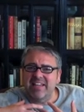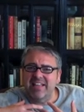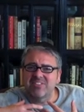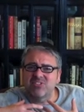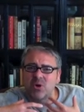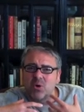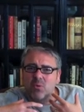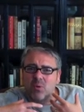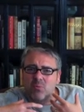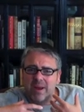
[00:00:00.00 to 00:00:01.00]
And
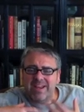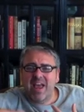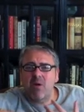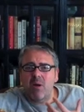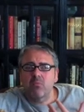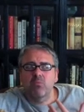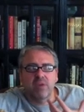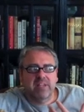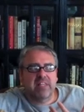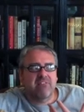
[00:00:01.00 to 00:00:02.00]
so right now I'm
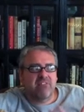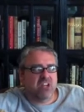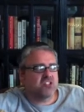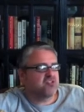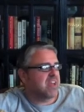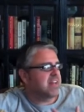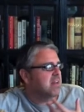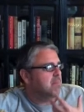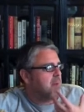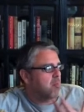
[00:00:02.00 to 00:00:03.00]
really frustrated
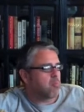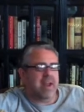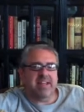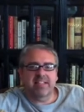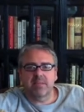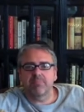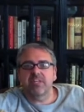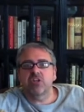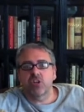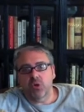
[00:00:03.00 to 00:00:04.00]
about writing
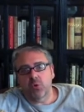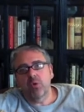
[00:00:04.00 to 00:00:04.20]
something new.